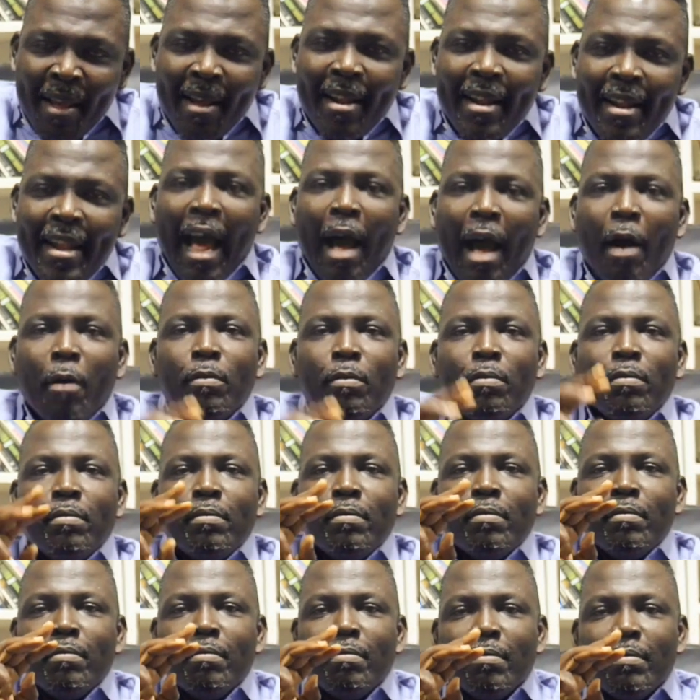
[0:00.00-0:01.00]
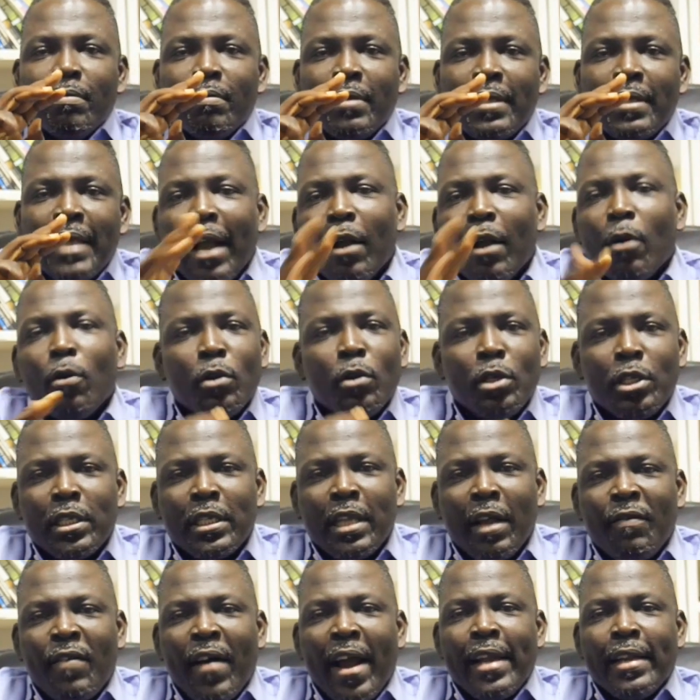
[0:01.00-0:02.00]
Now, psychologists
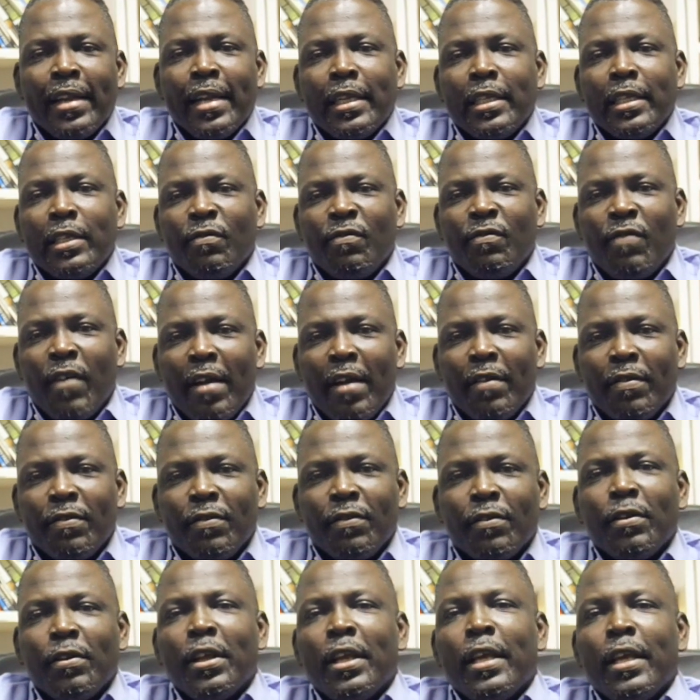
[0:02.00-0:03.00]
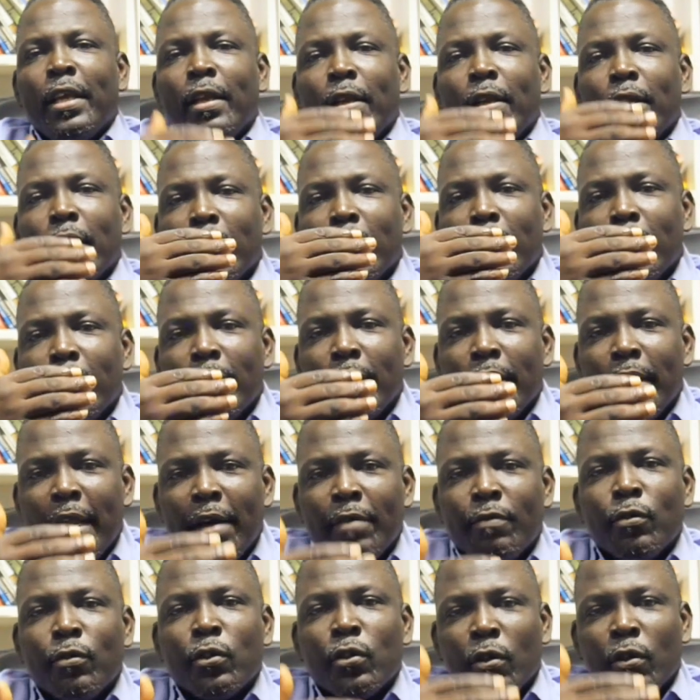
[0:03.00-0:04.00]
have identified three
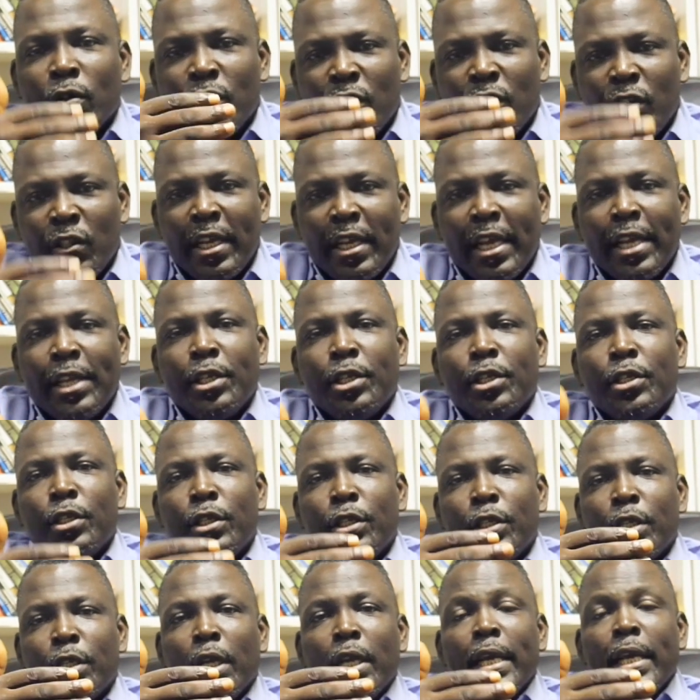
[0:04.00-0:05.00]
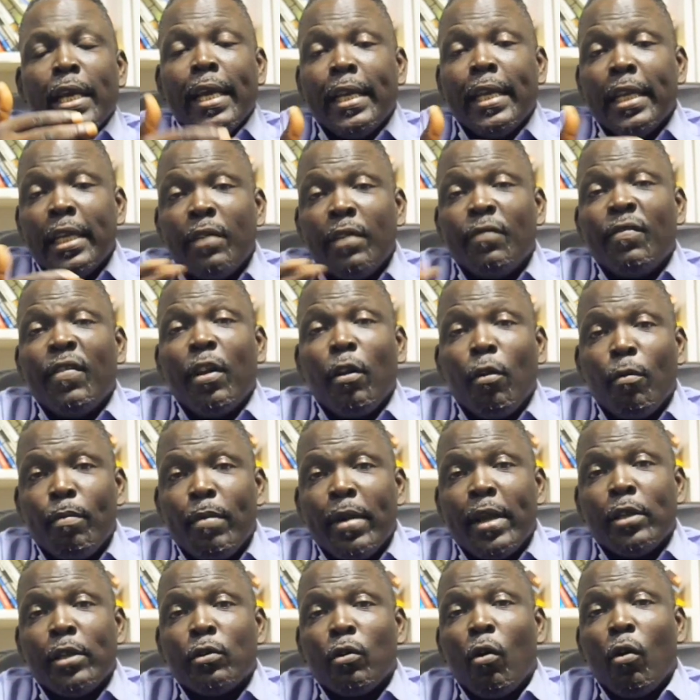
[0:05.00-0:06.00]
levels or stages in the
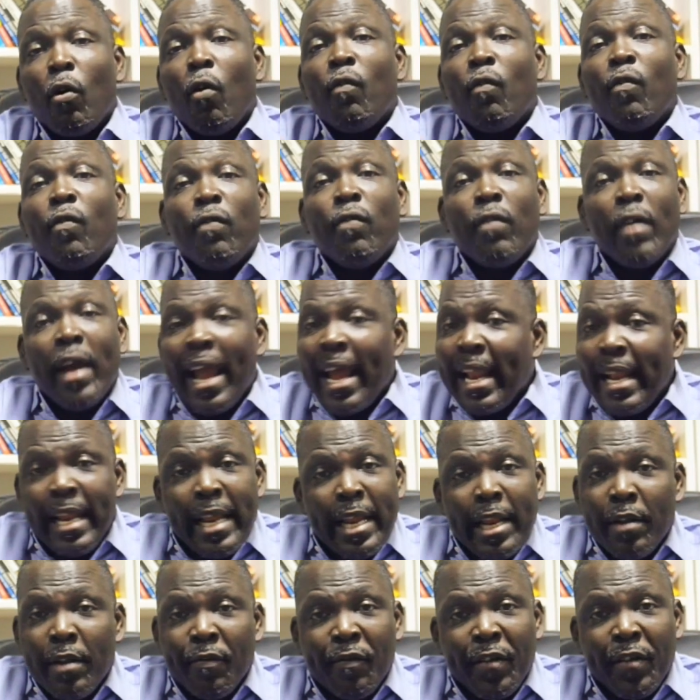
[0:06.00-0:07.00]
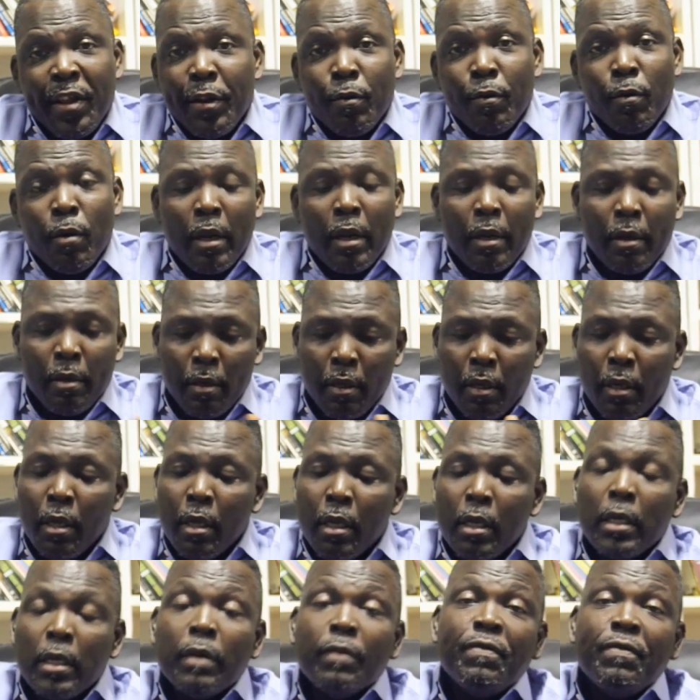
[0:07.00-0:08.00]
development of any individual.
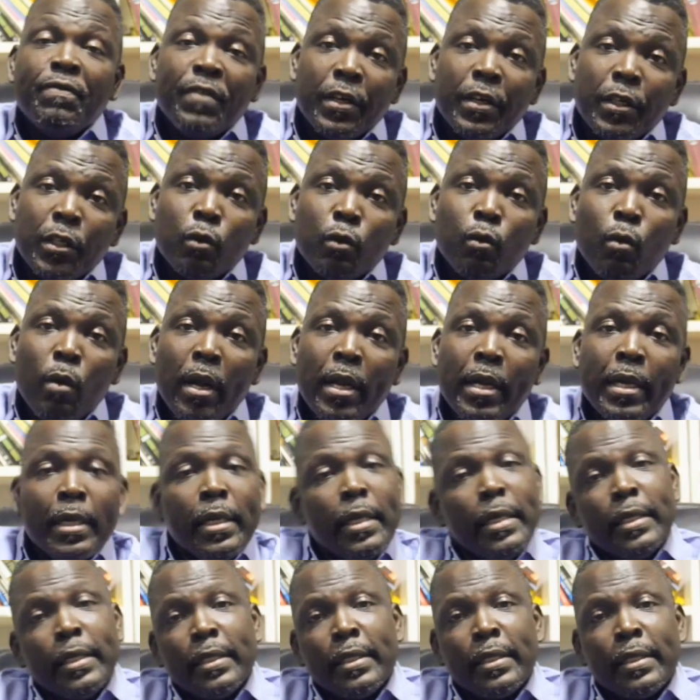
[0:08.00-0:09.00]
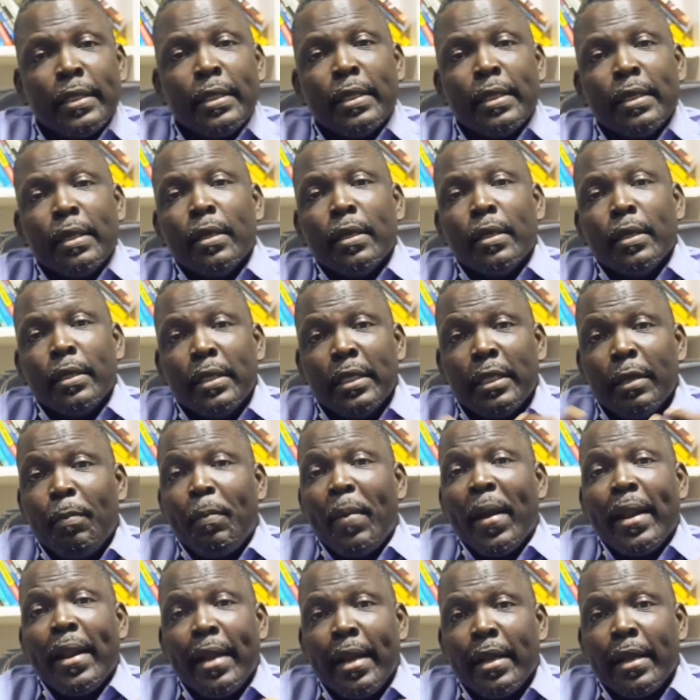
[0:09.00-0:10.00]
The first one is
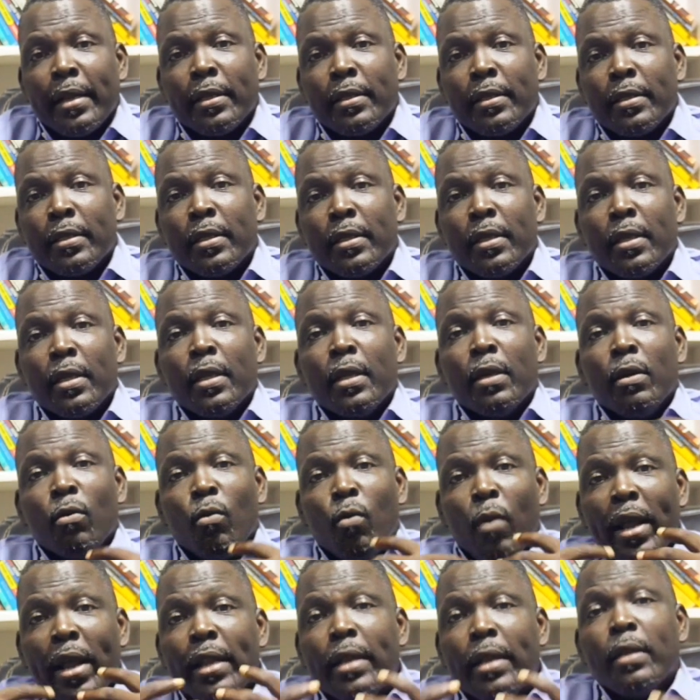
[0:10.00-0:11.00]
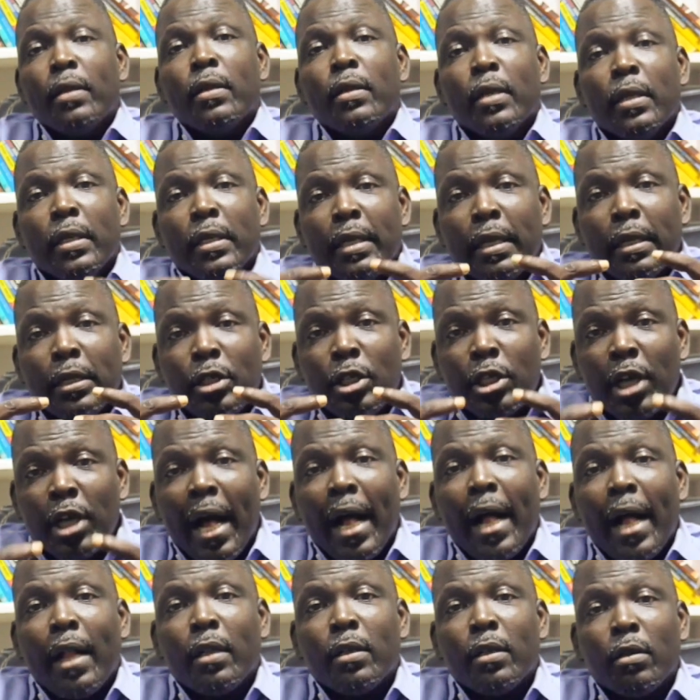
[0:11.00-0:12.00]
dependence. When the
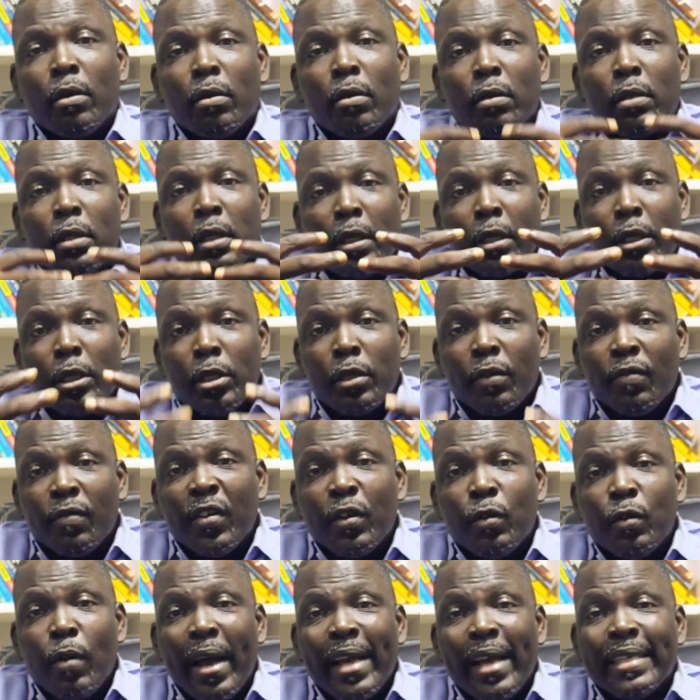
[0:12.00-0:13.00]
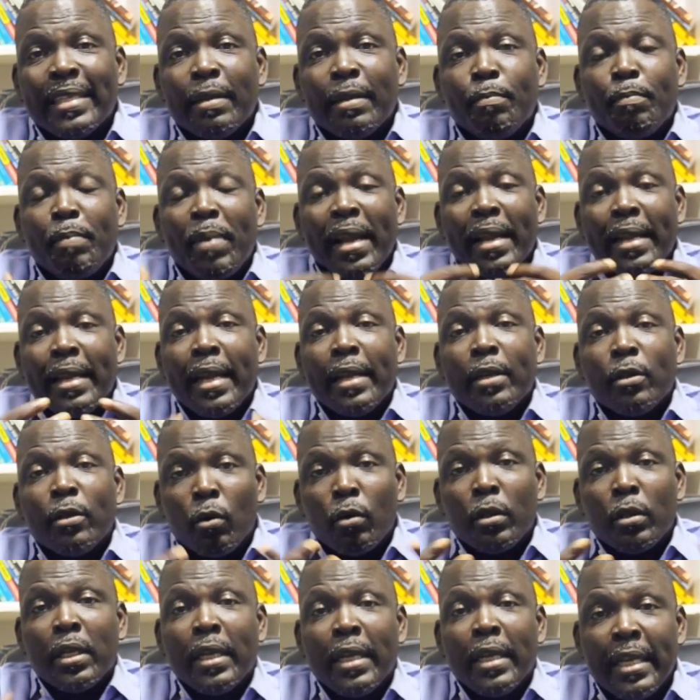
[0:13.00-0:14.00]
child or the individual is dependent
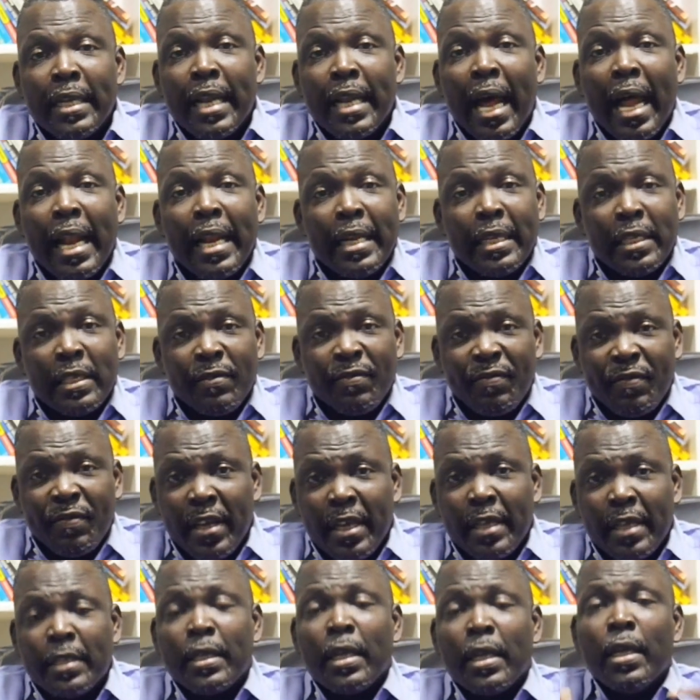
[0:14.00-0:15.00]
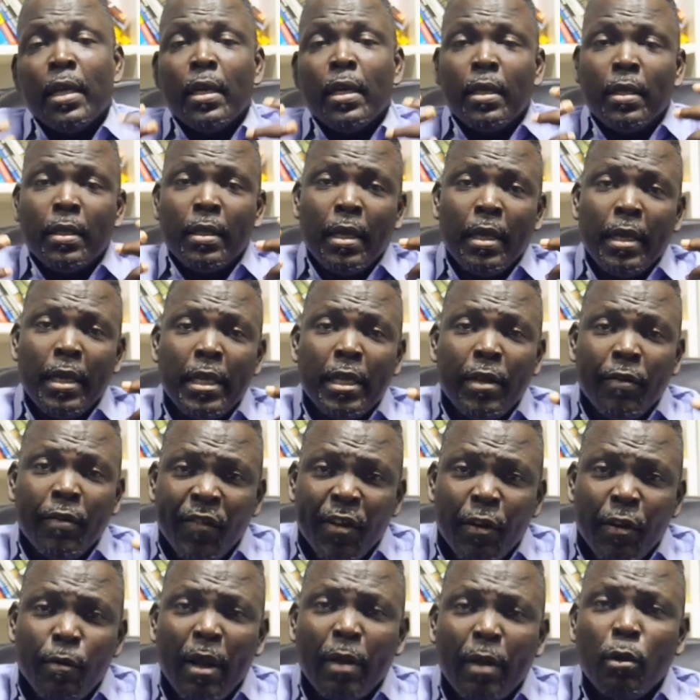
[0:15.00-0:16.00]
on the leader, at this phase, the
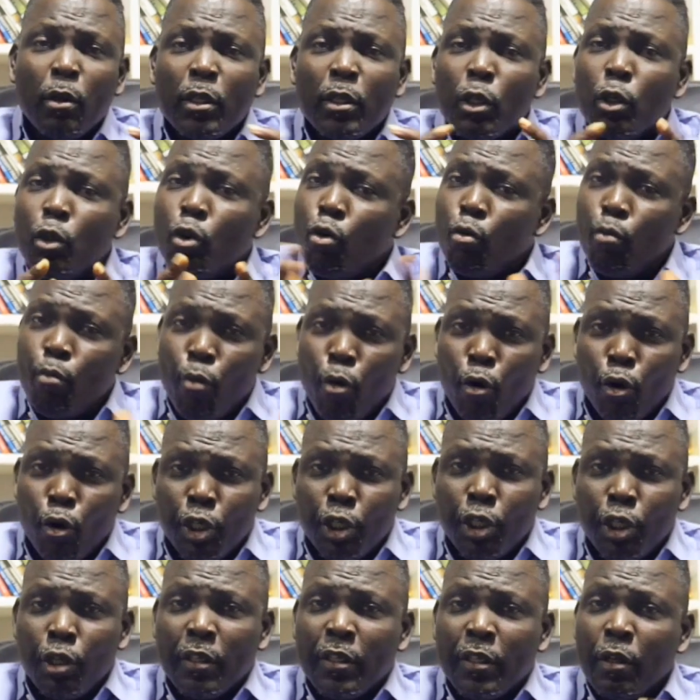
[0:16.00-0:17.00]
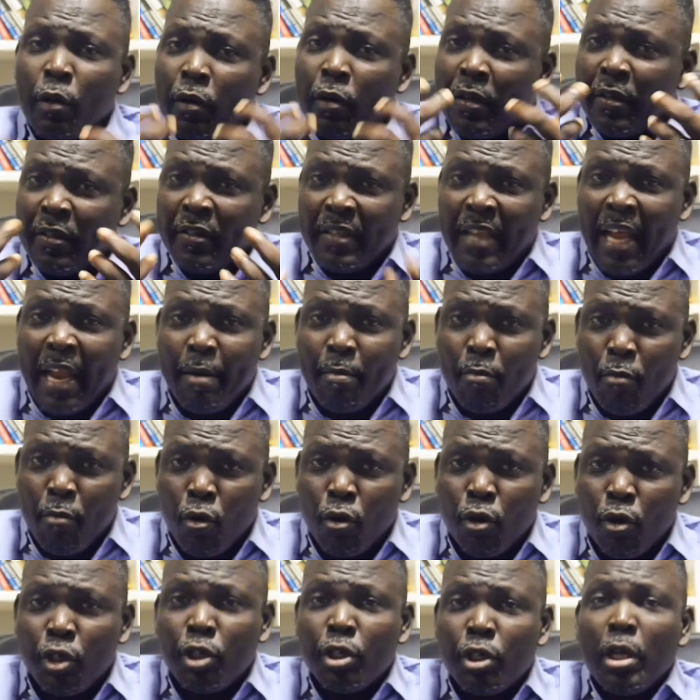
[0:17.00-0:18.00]
individual doesn't know much, doesn't understand
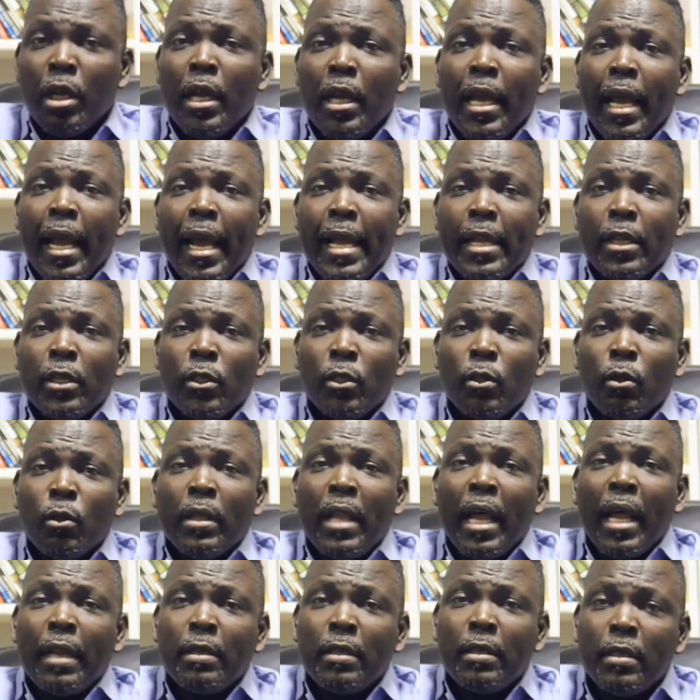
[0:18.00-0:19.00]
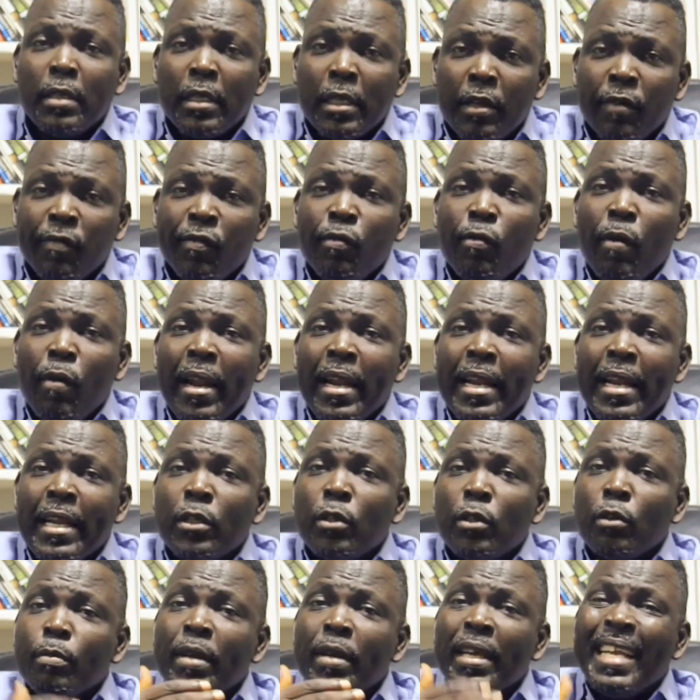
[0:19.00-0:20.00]
much, and so that individual needs
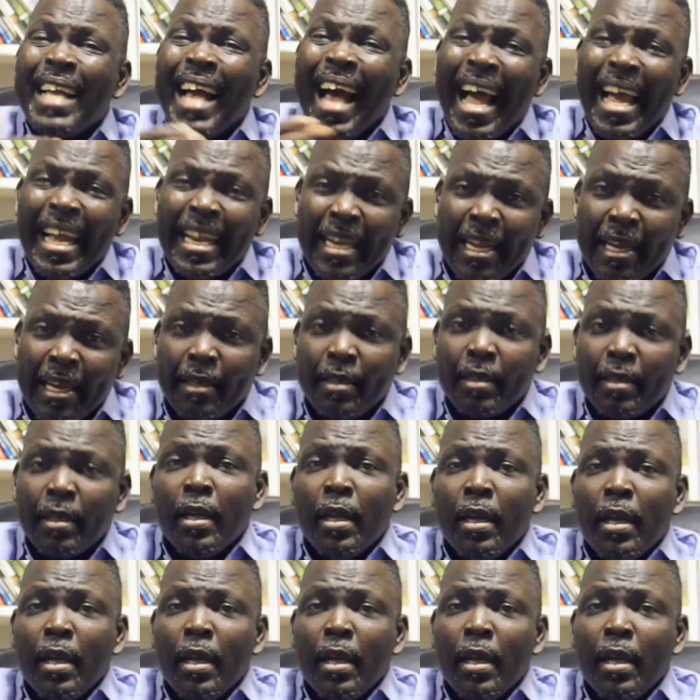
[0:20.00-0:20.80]
to be guided.